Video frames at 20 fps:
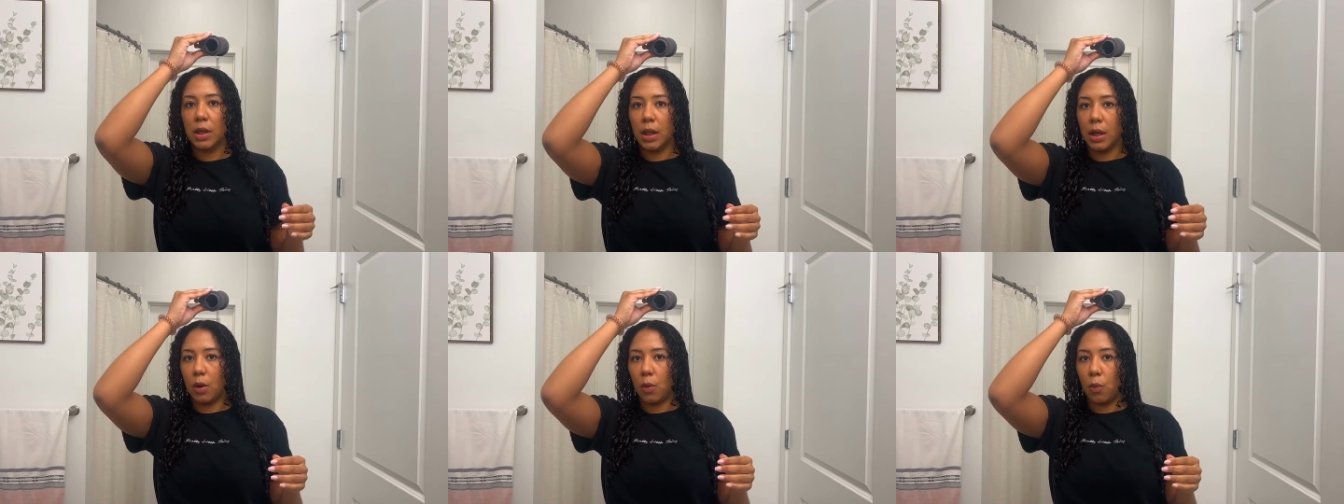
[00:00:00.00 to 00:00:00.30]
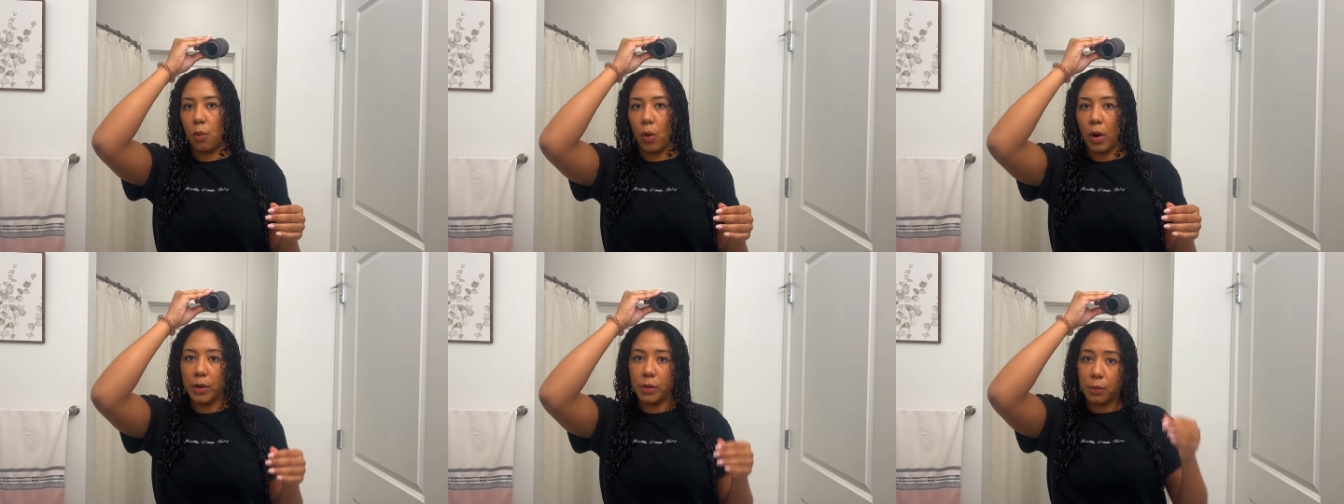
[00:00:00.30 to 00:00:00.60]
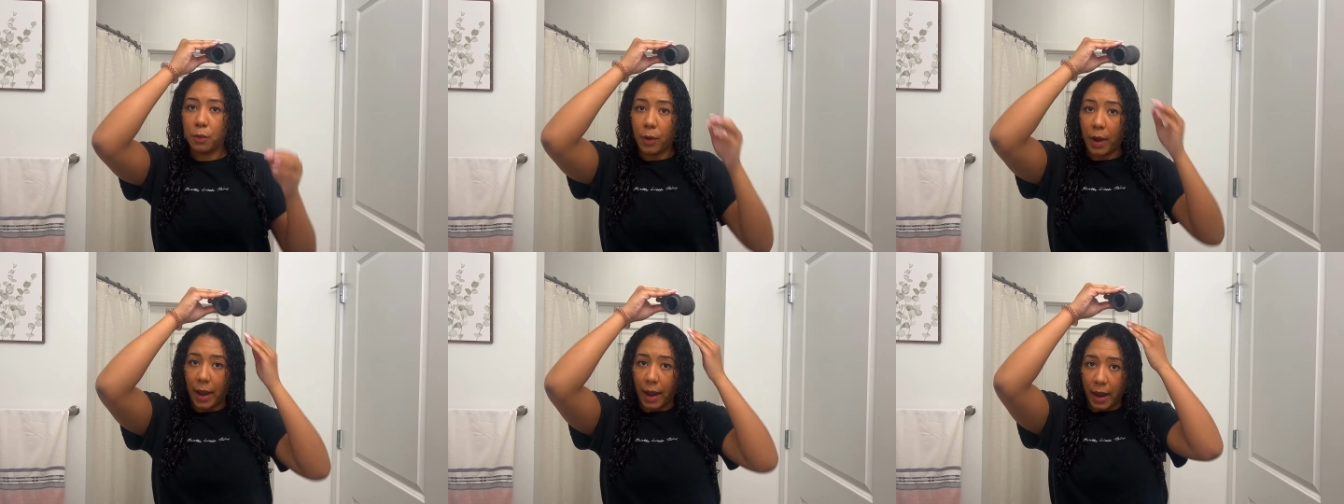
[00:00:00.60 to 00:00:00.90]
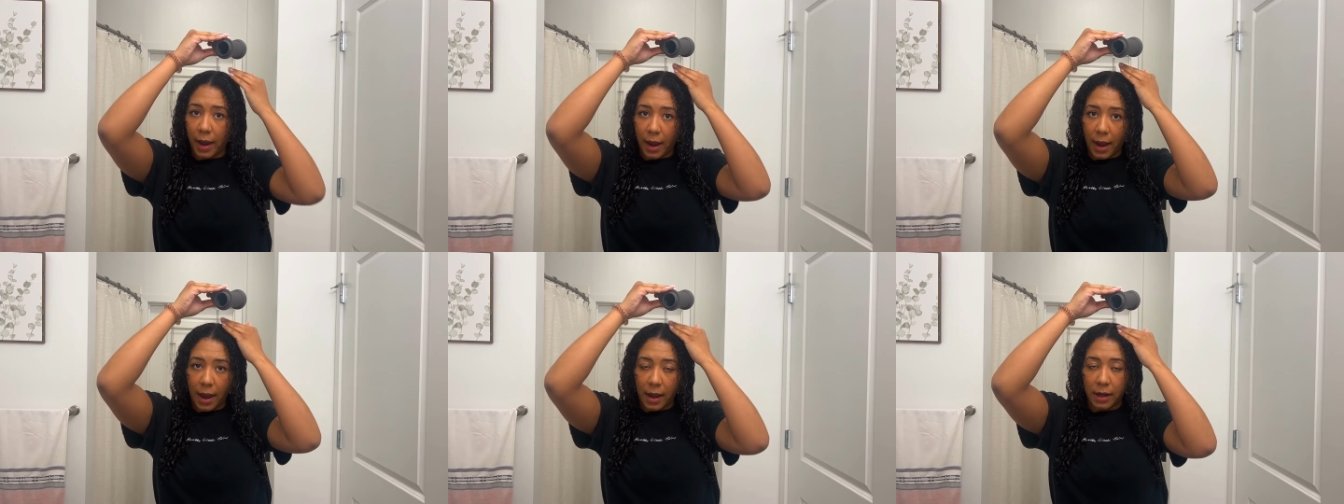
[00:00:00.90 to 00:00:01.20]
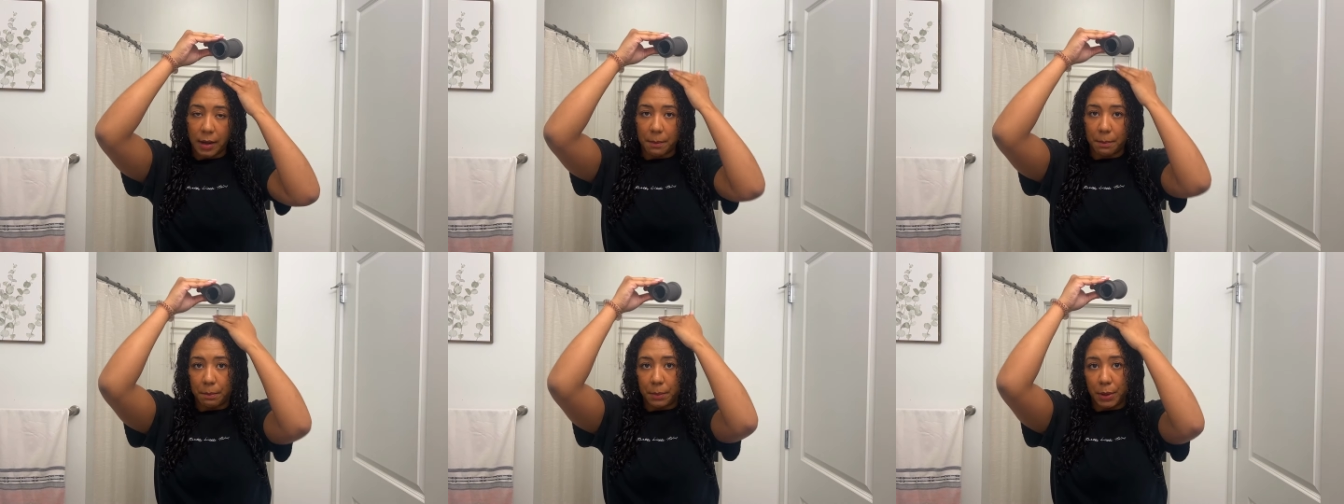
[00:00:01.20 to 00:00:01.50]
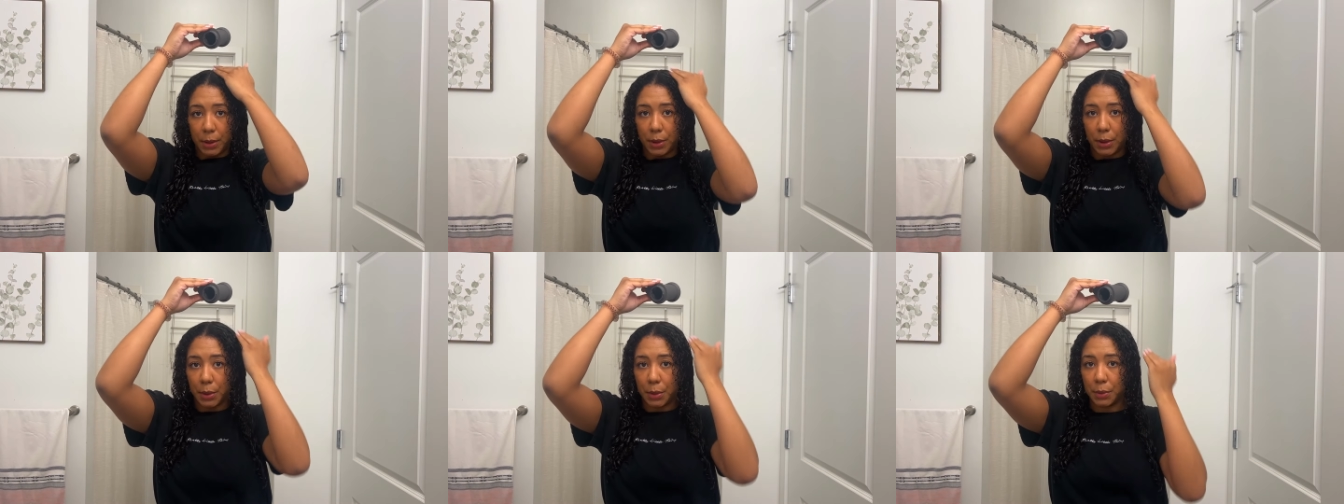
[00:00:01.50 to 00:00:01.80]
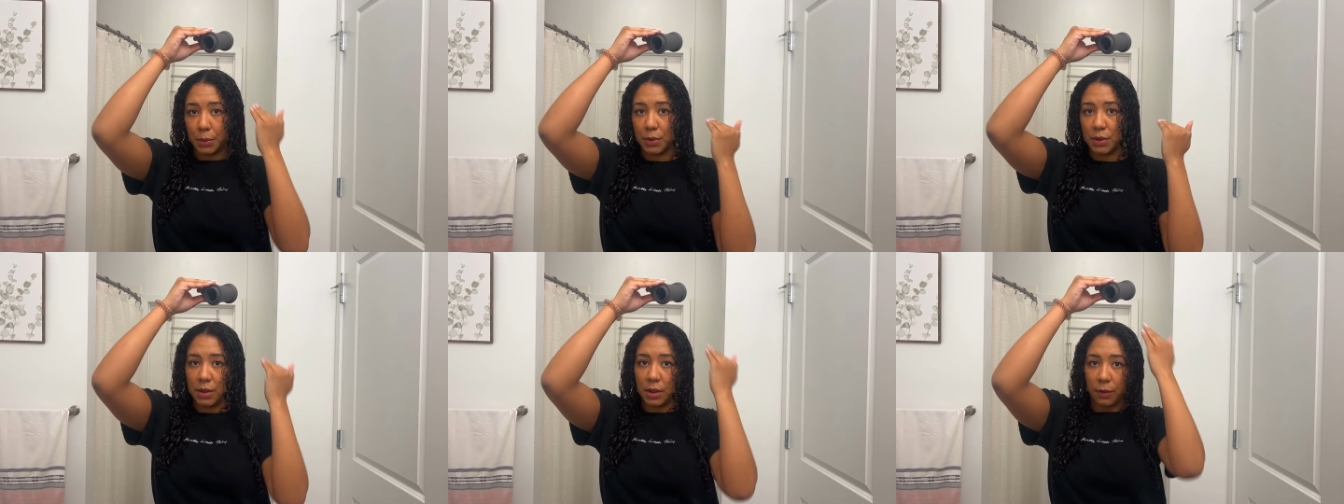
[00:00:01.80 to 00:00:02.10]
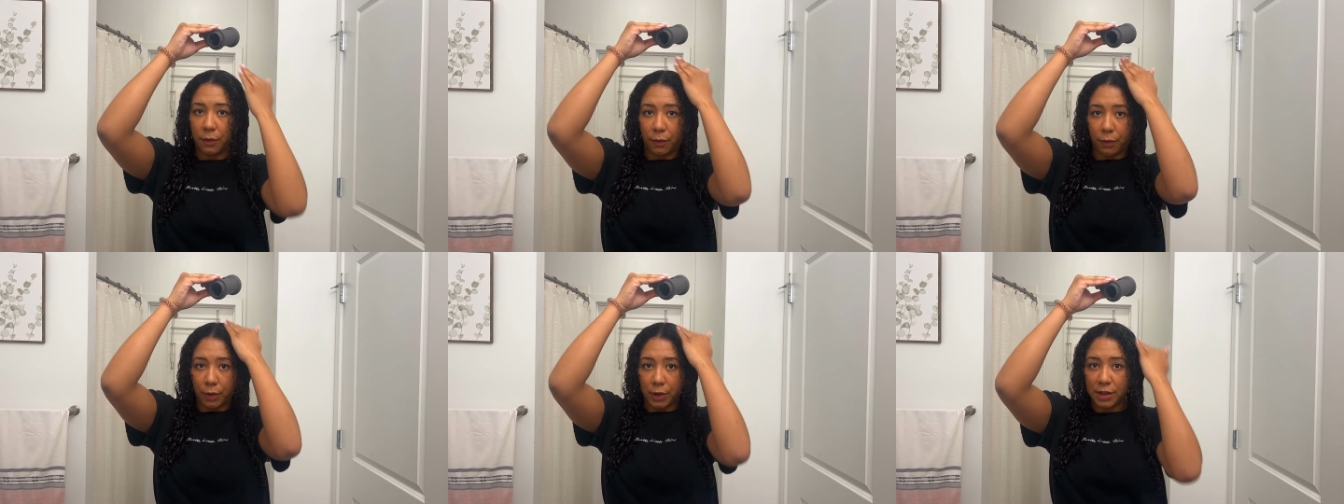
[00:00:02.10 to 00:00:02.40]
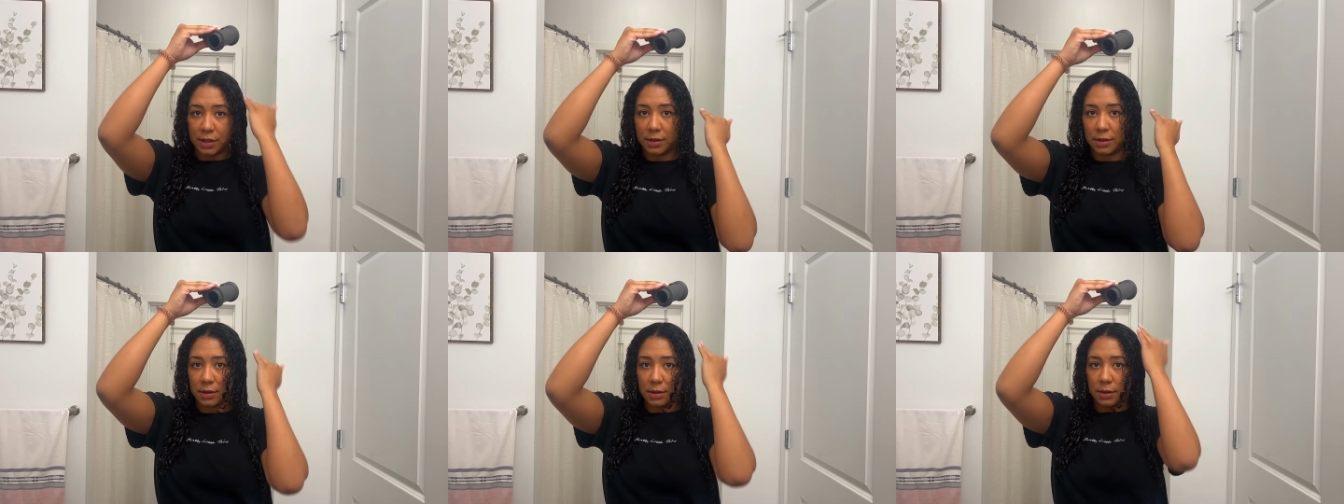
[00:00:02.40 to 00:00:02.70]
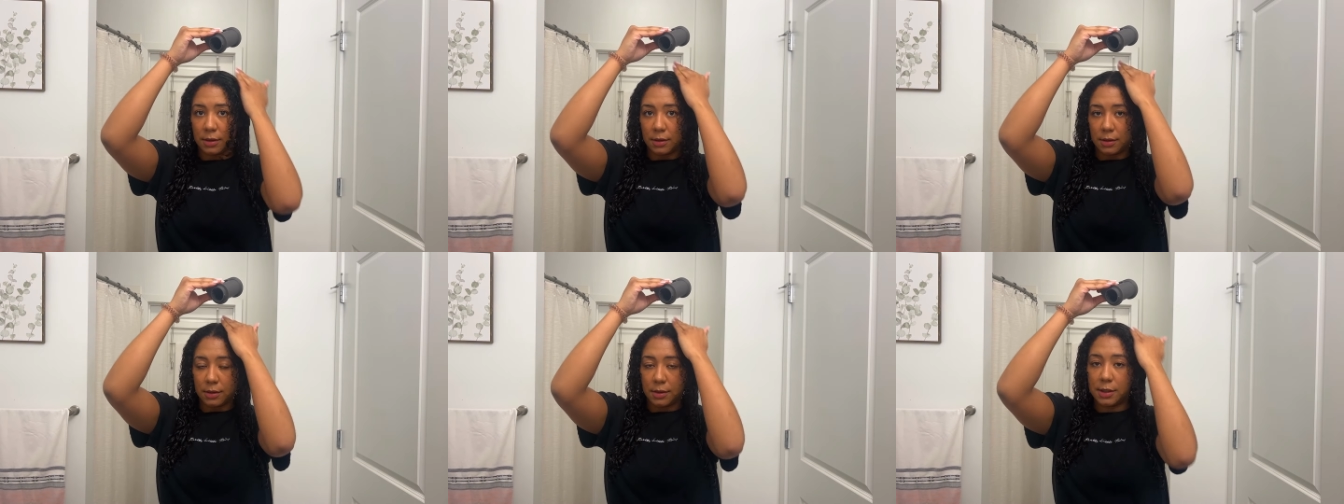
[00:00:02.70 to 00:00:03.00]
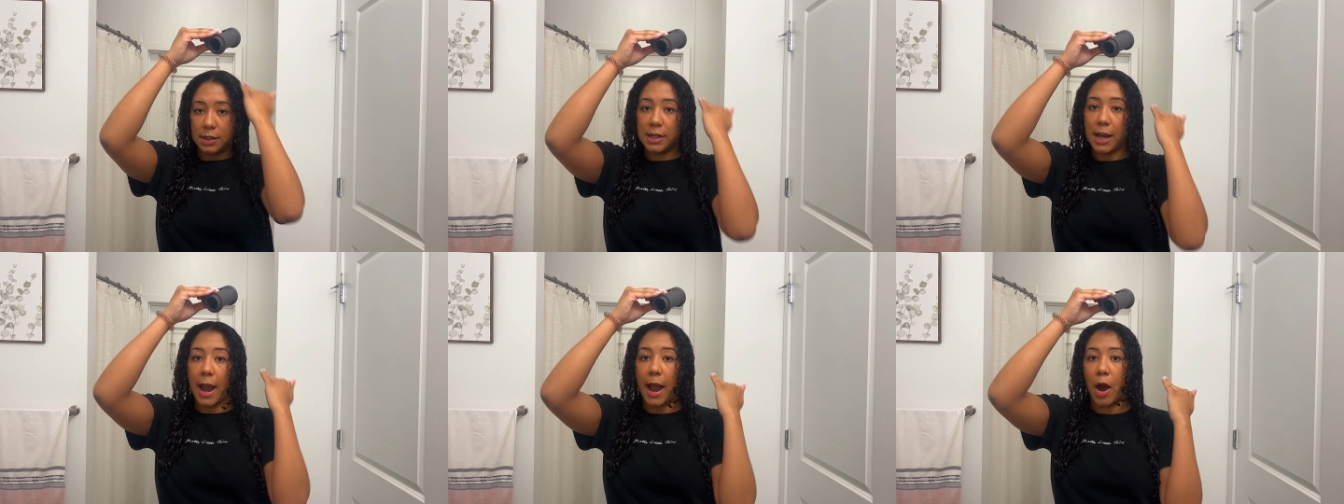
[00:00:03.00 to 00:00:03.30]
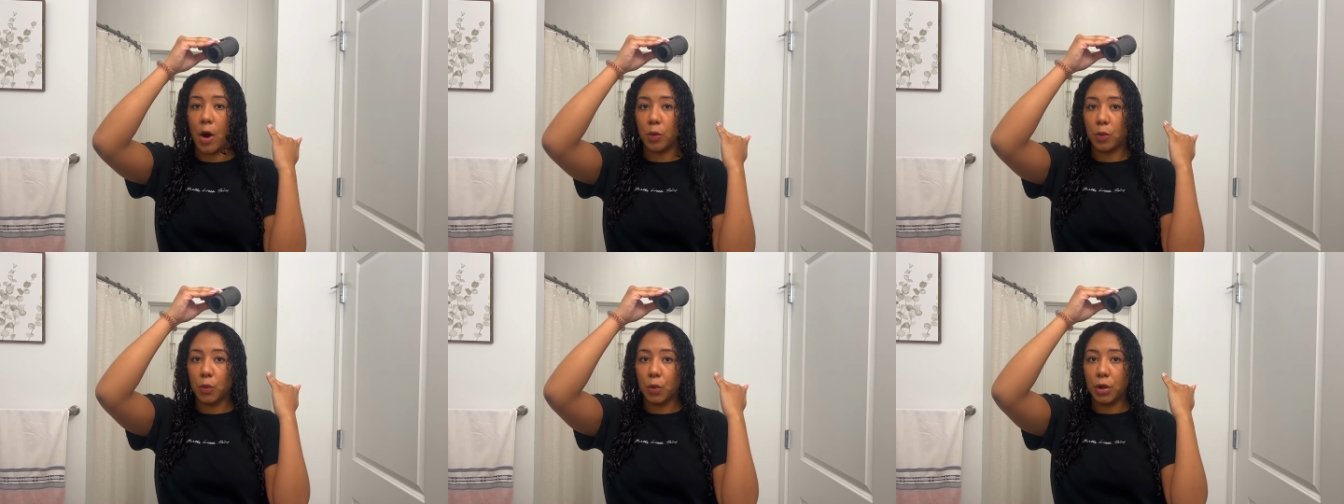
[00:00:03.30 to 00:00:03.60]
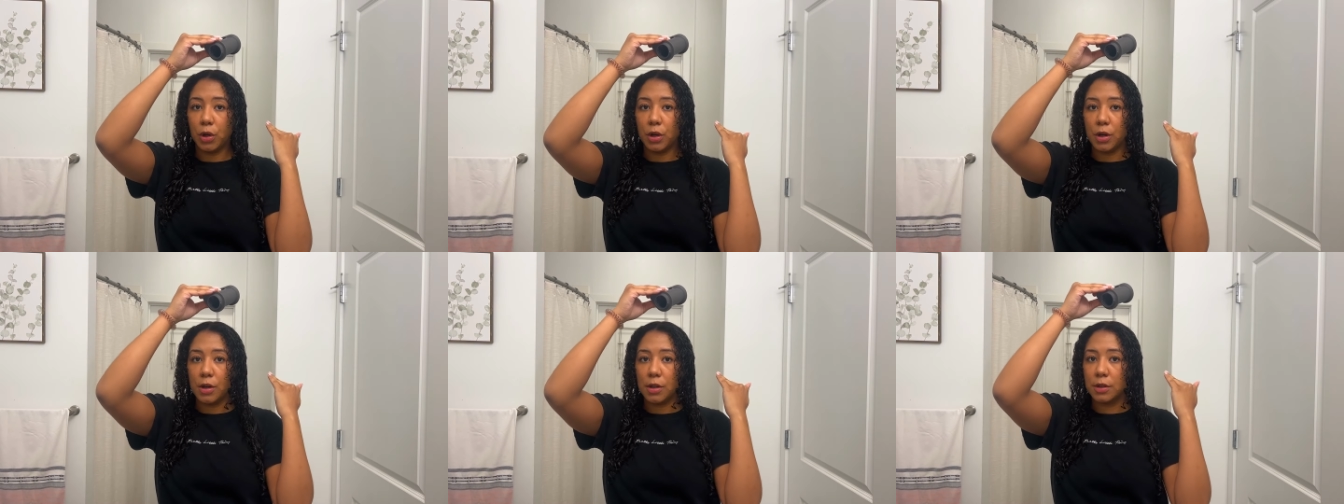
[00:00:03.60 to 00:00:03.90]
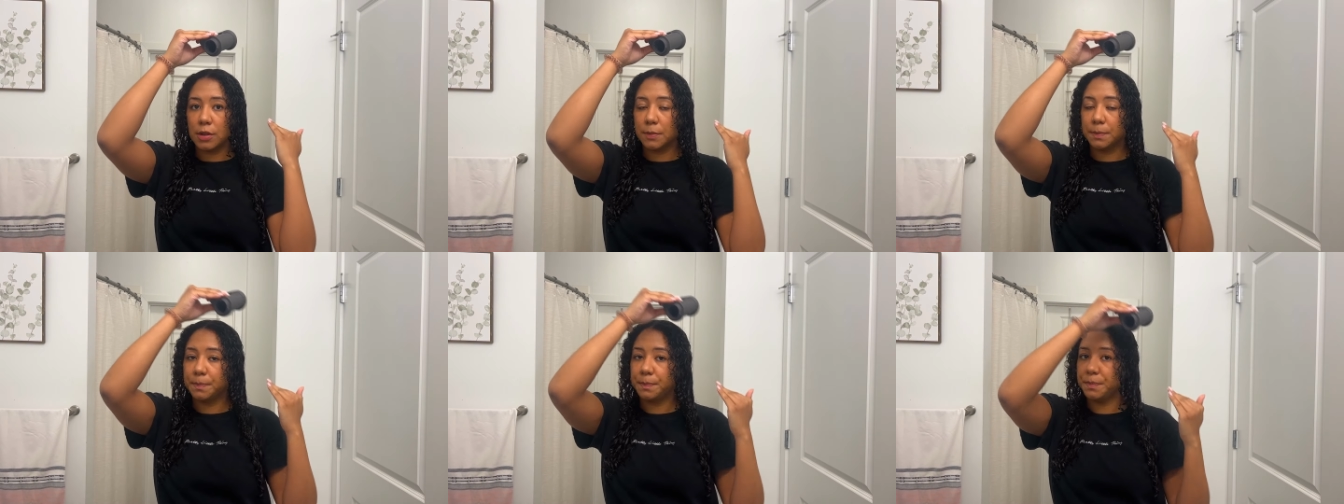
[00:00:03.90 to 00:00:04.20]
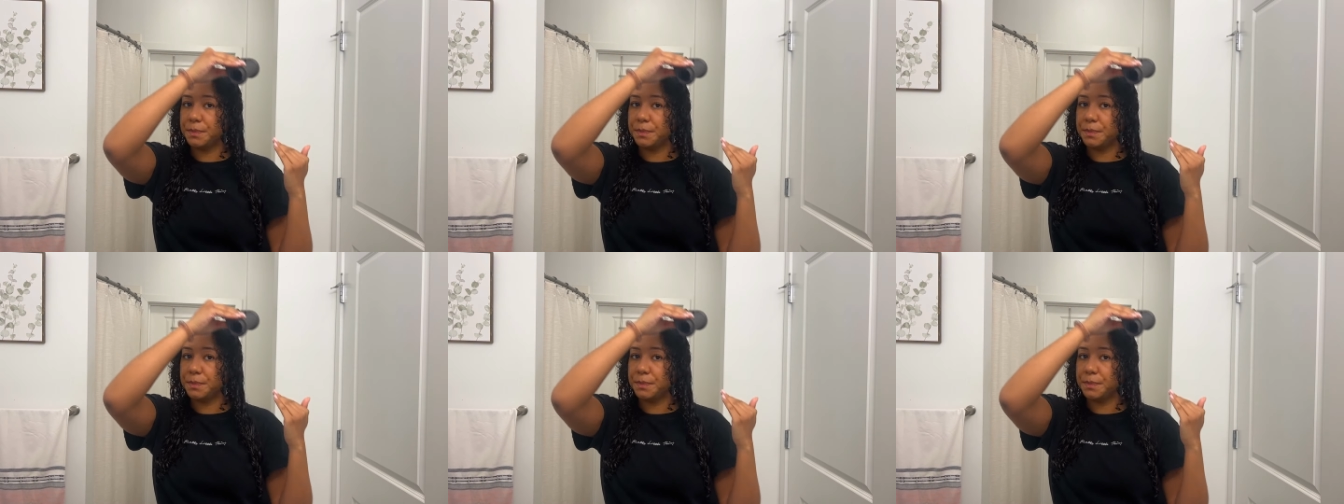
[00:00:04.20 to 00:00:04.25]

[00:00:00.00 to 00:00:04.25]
like one way and it blows the frizz downwards,